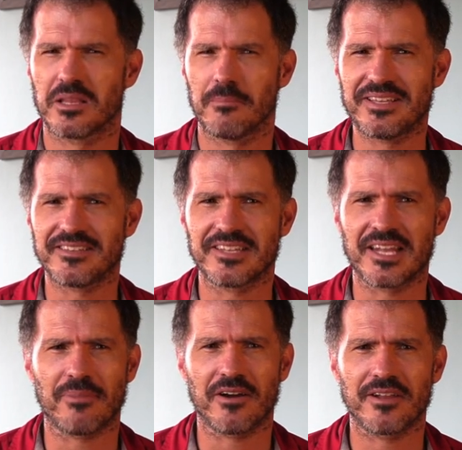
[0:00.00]
The
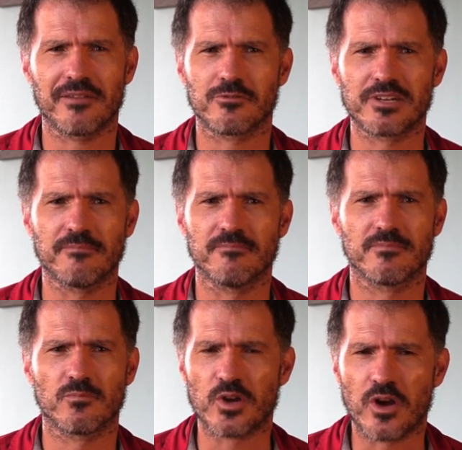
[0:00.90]
Byzantine Empire never
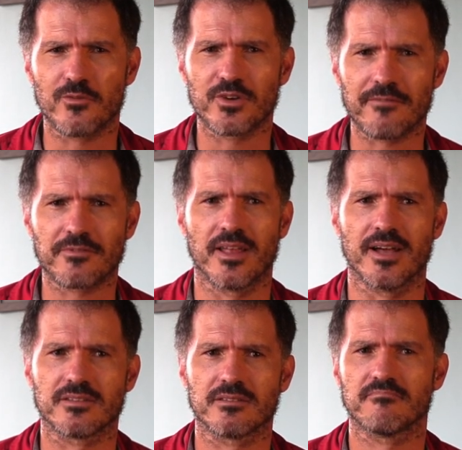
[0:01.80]
recovered after
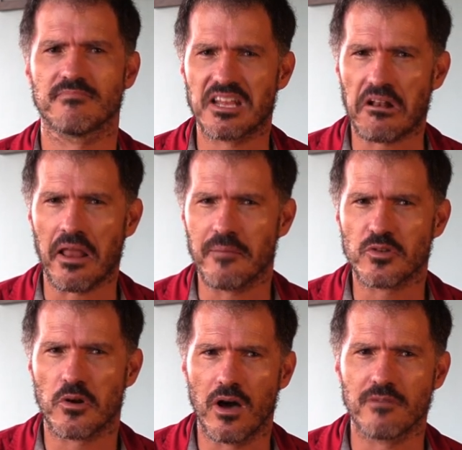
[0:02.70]
that. It
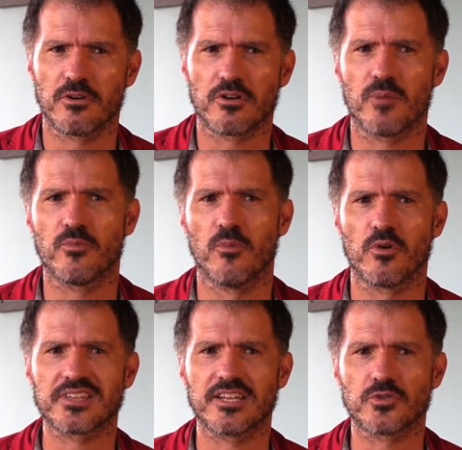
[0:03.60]
limped along for a couple
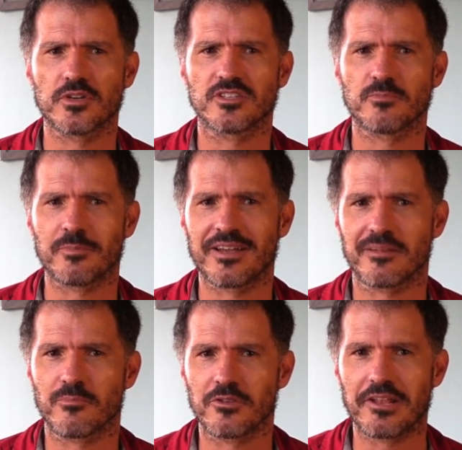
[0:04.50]
more centuries, but by
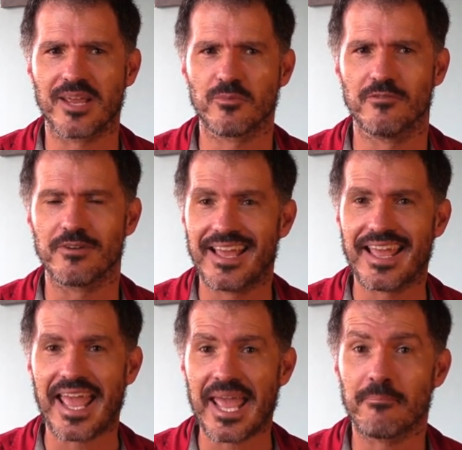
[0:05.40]
that point, the label of
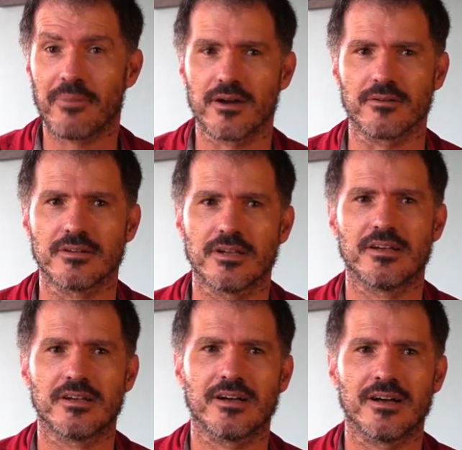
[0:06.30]
empire
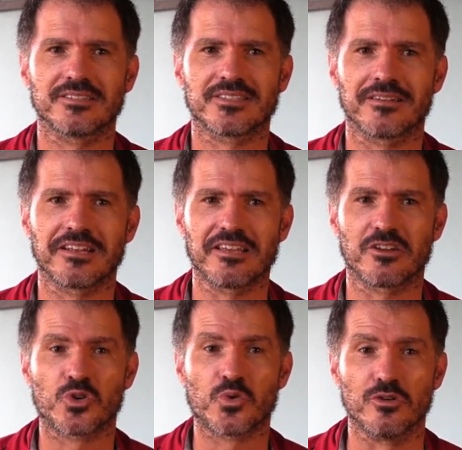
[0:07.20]
uh, sounded
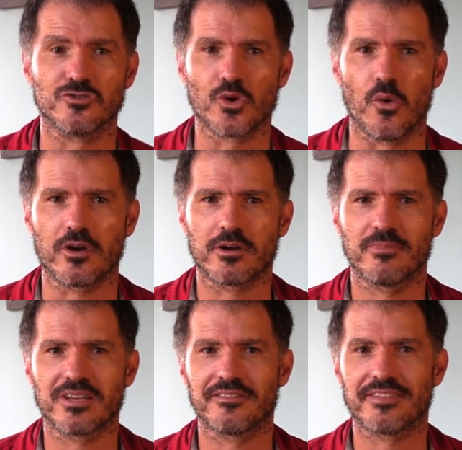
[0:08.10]
like a cruel joke
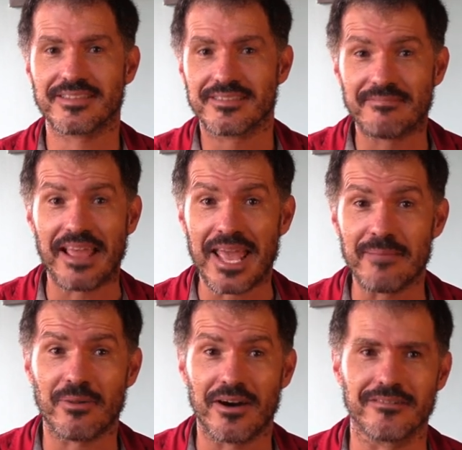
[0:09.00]
because that
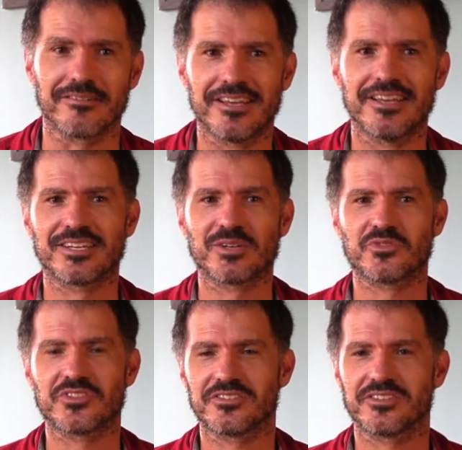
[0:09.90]
empire
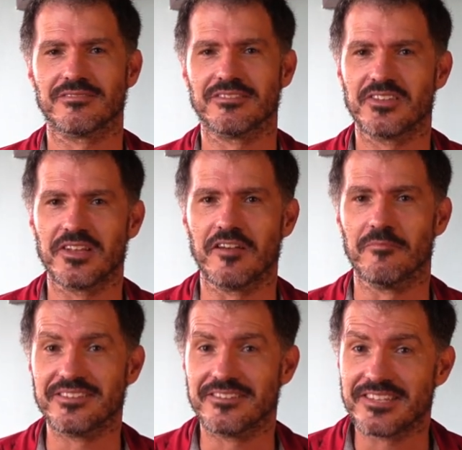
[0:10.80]
consisted of the city
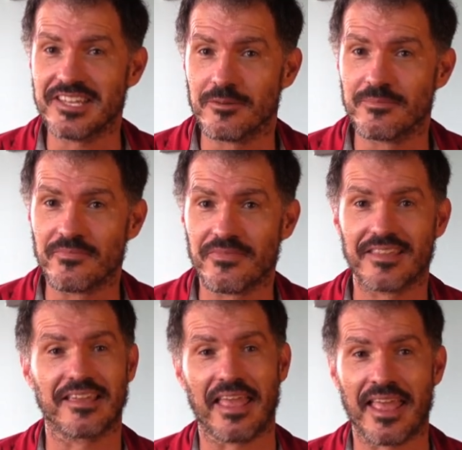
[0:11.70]
of Byzantium
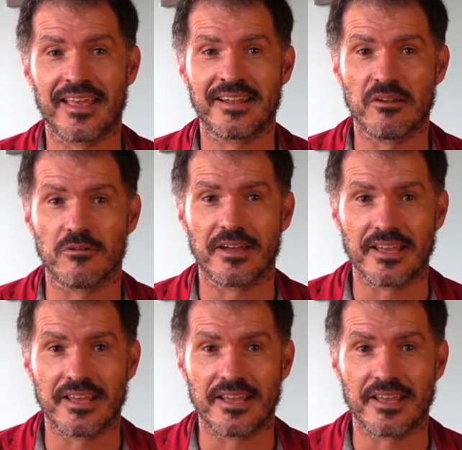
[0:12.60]
and little